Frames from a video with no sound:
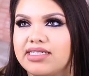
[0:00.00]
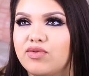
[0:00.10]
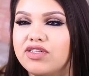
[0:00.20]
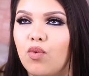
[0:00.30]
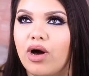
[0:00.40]
It
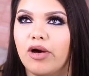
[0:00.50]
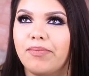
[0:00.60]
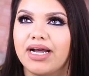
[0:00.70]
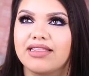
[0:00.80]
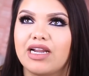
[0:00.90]
was a while
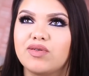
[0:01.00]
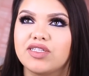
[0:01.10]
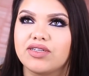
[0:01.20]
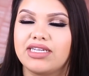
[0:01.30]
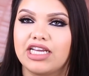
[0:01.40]
back that I
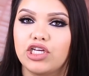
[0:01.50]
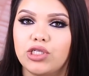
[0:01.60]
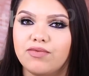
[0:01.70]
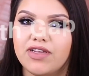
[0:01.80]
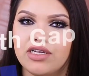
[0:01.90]
was looking at
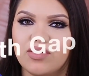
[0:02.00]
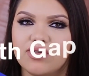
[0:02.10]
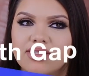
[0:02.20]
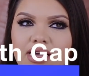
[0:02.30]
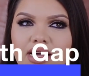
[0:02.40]
YouTube
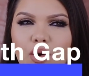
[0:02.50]
videos